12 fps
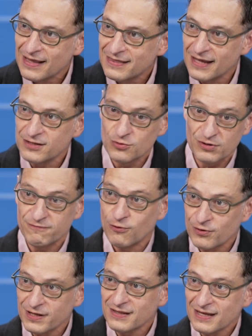that you're
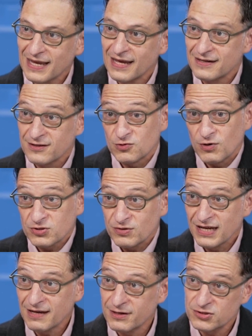affording the candidates who
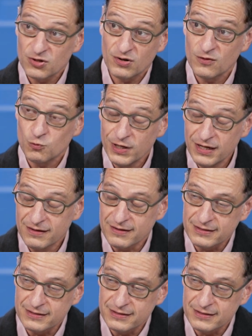actually have a shot at winning